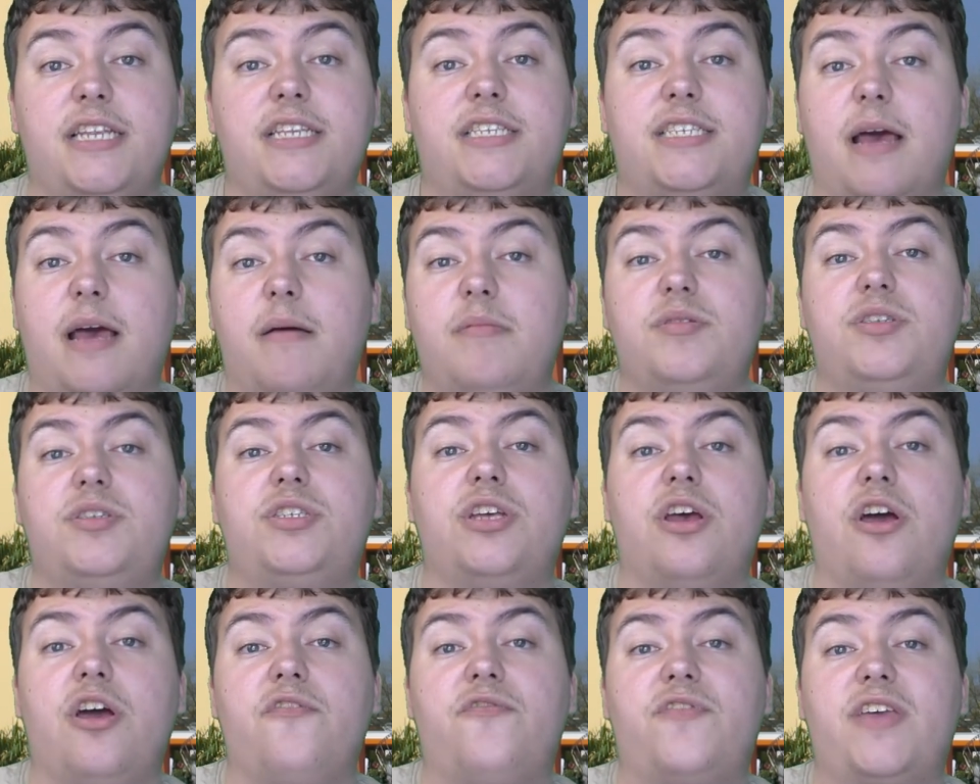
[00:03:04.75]
in terms
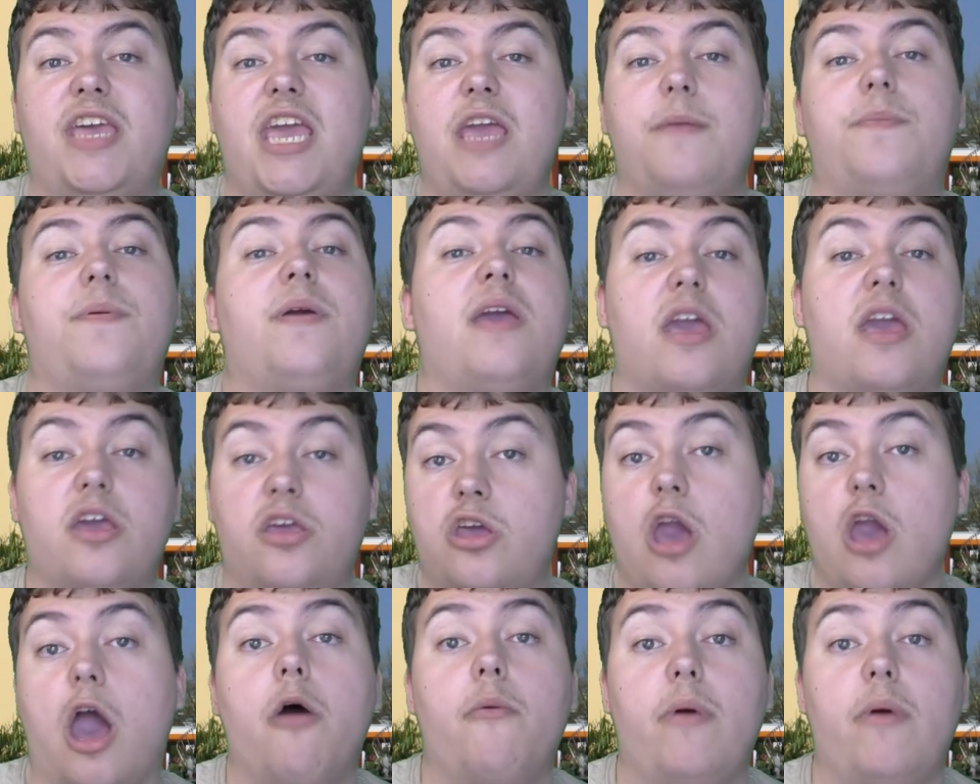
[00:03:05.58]
of keeping it
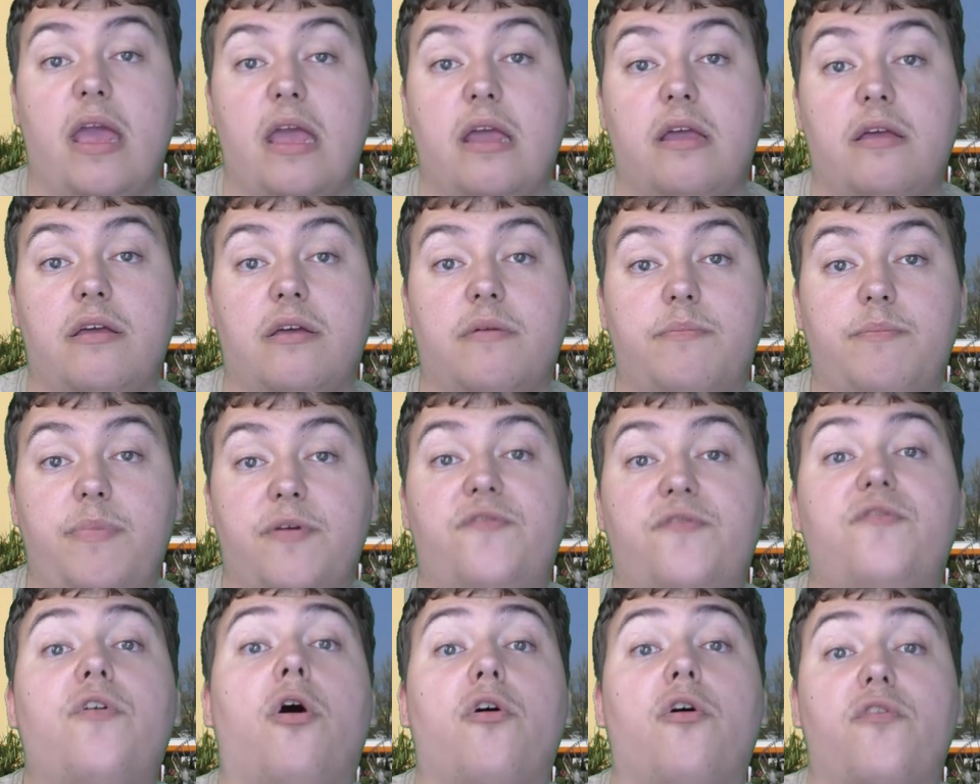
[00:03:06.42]
going
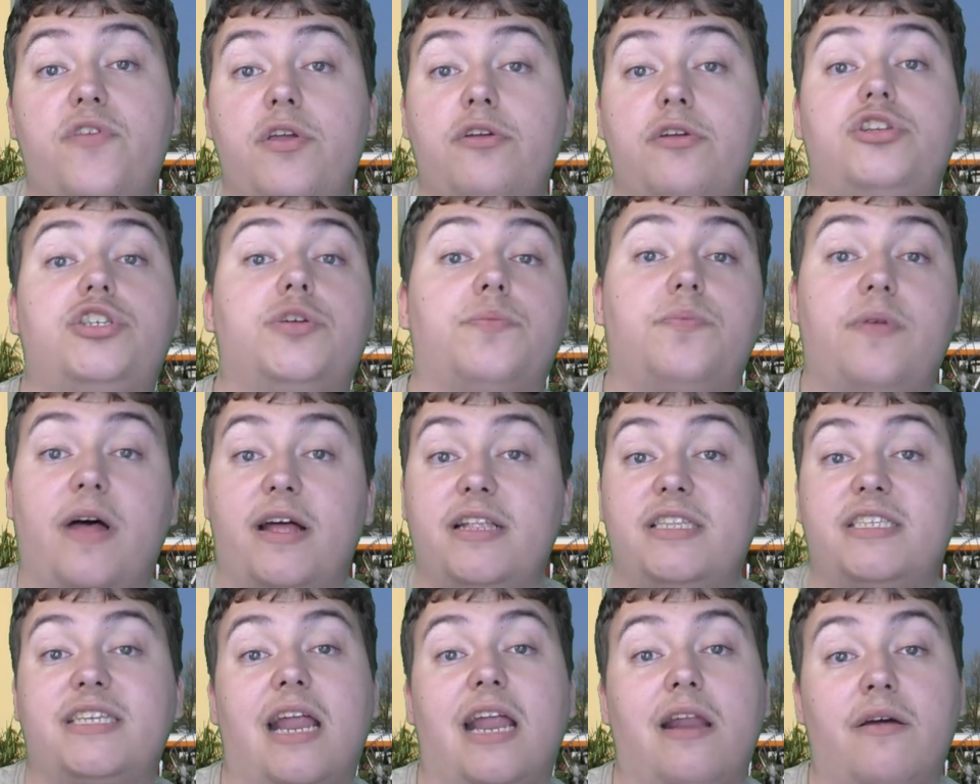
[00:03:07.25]
before future
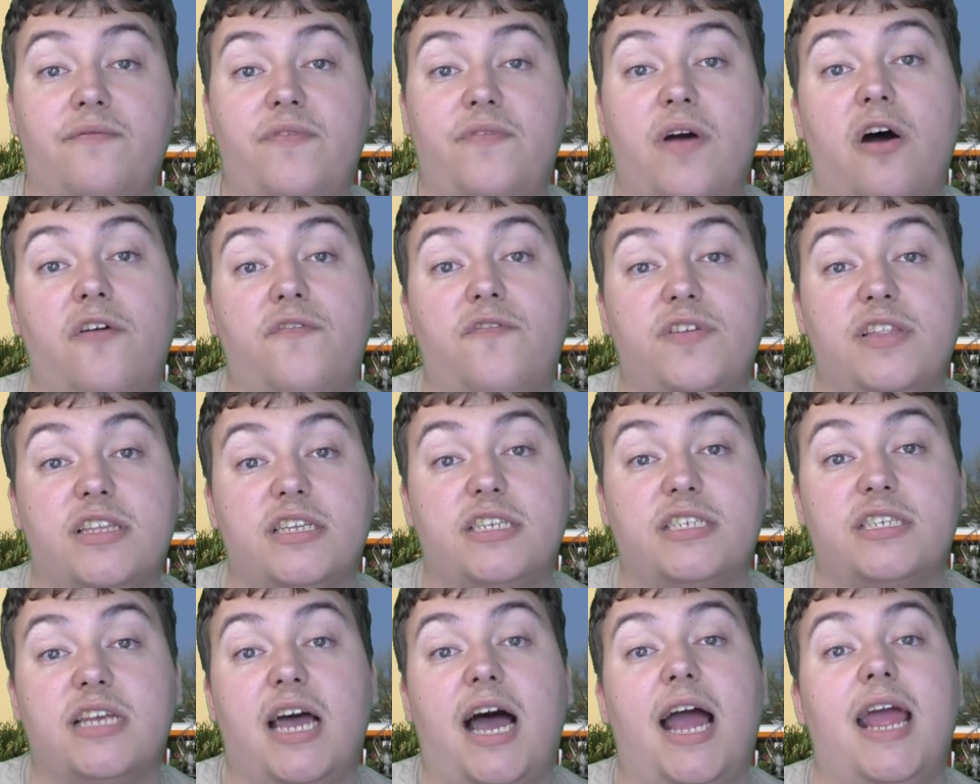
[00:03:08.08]
plans get unveiled for the
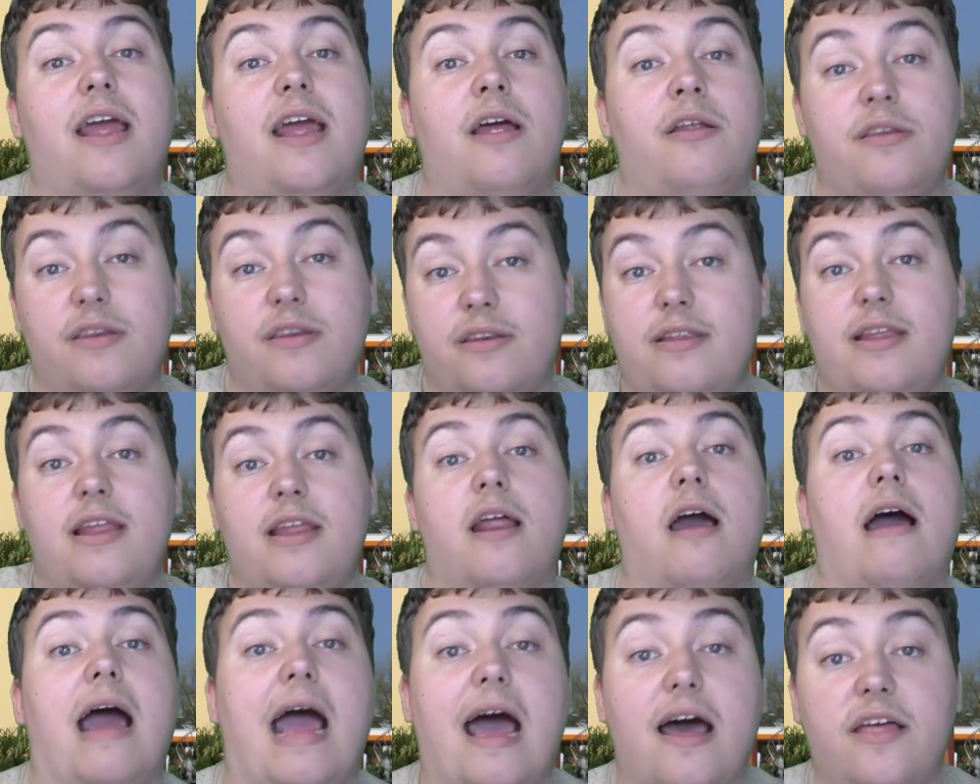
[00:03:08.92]
site and
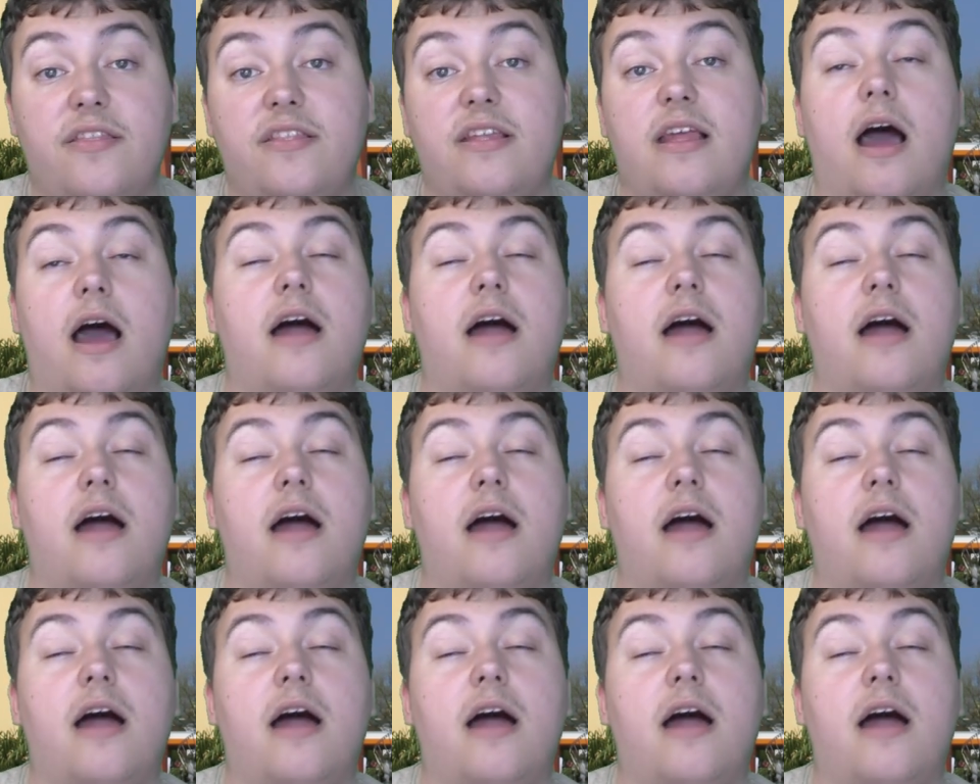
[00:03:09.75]
you know how they,